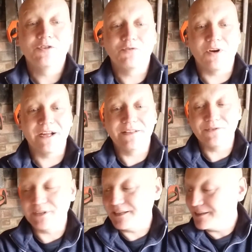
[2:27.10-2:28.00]
grinds
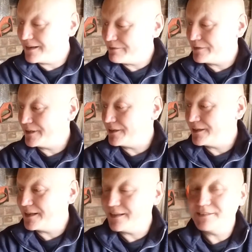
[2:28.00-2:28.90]
on it and everything like
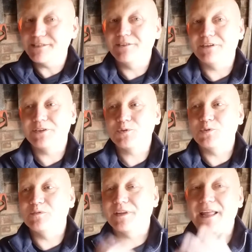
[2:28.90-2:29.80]
that, so I sort
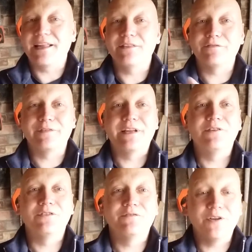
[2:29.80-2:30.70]
of get in the
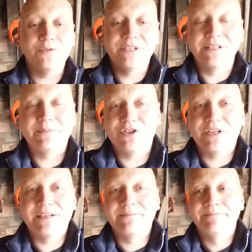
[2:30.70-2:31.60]
feel of using the
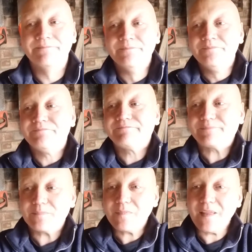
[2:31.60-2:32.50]
machine.
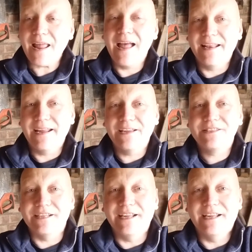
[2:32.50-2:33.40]
And
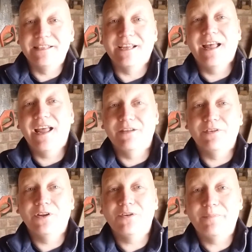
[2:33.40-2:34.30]
yes, it is a hell of
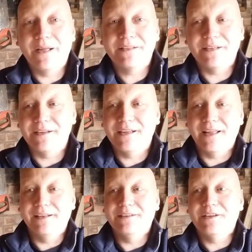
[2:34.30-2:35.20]
a lot better,
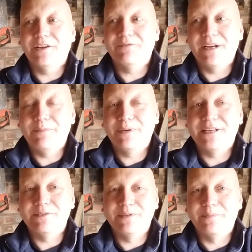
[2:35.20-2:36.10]
and really
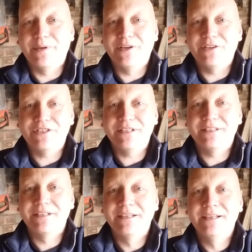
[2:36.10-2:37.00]
pleased with the purchase.